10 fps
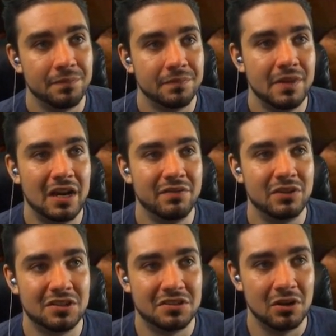Not even
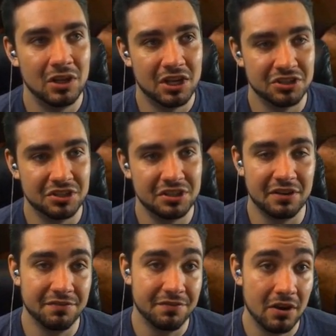necessarily because it's like
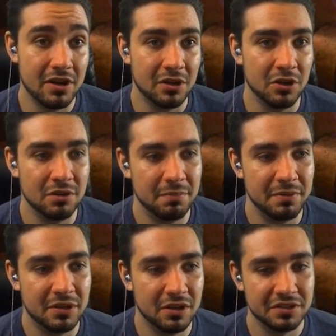very good, but
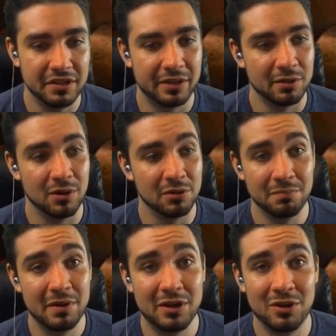because like there aren't
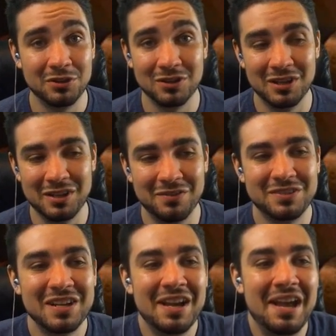many alternatives,
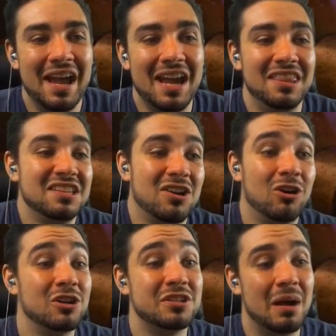and this
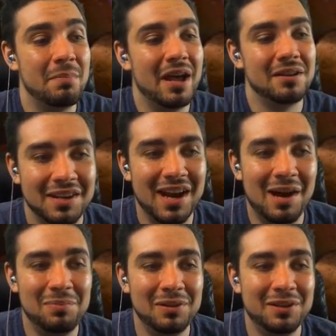card is not bad.
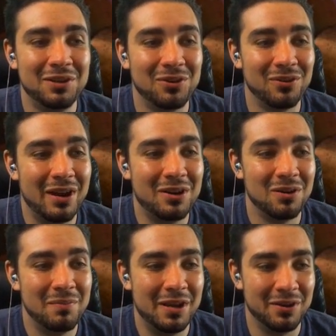Goblin Crater
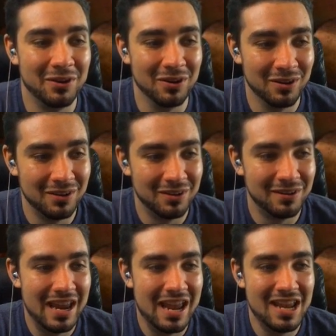Maker,
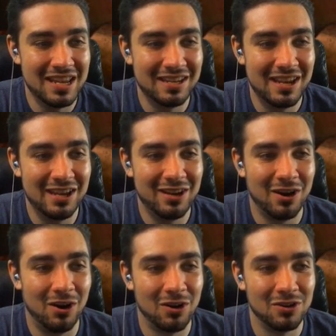aka
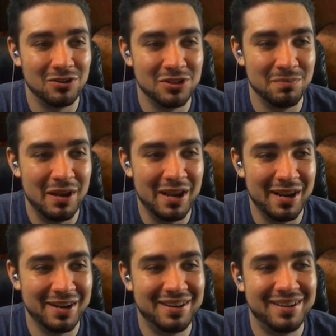Karn's
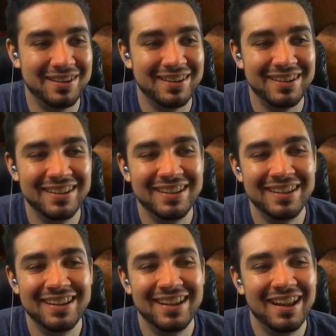Bane.
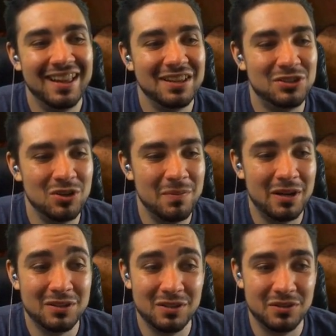
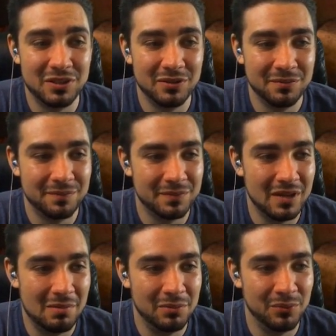2-mana 2/2,
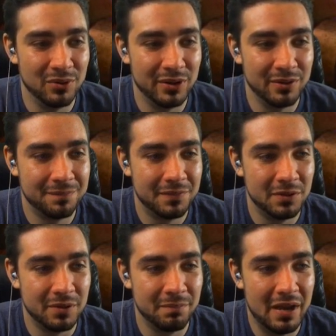Goblin Warrior.
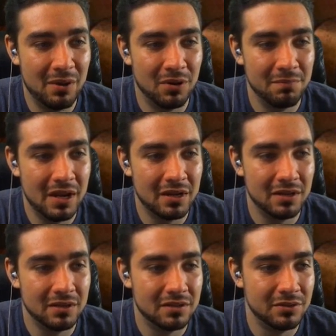You can pay 1
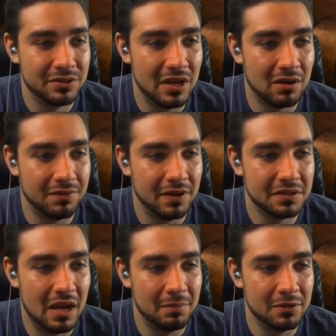mana to sacrifice
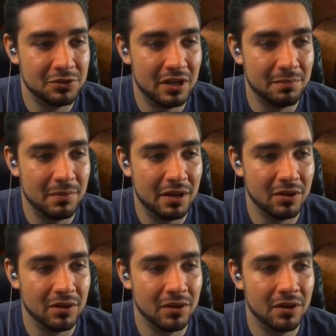Goblin Chain
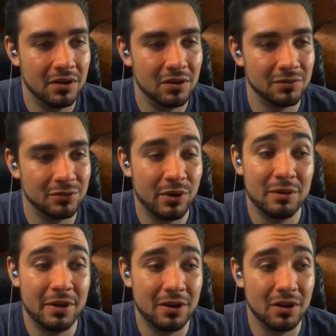Maker or Crater
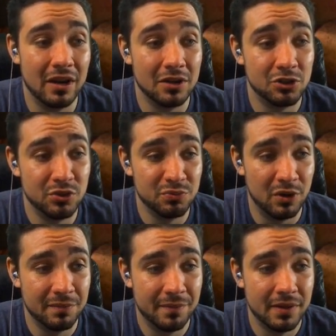Maker and choose
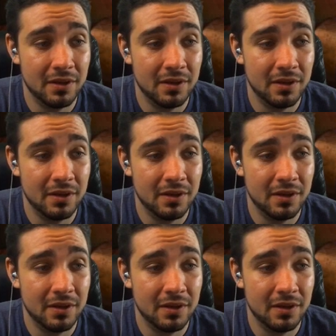one.